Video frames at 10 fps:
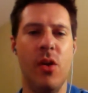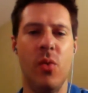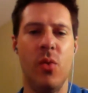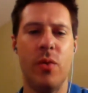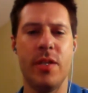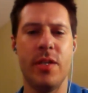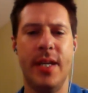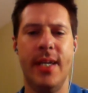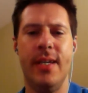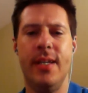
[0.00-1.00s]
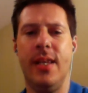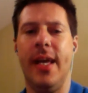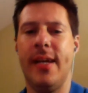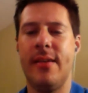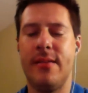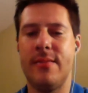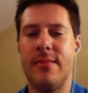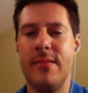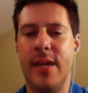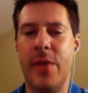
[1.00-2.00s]
Well, wasn't he like?
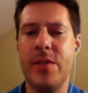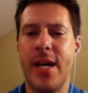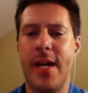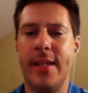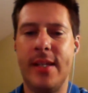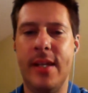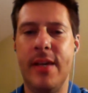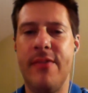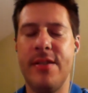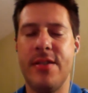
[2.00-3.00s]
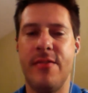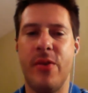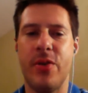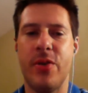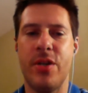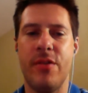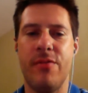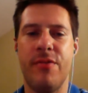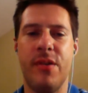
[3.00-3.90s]
He was kind of like the defensive version of